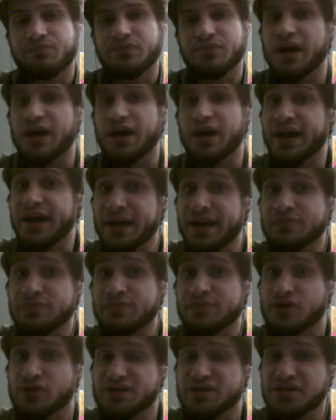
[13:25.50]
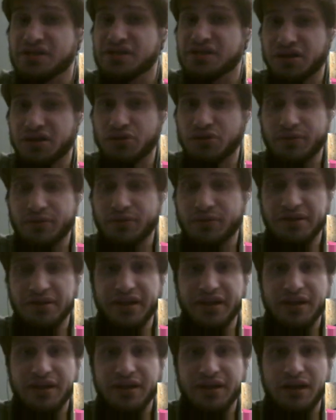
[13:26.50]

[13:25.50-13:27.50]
I am trusting you, really.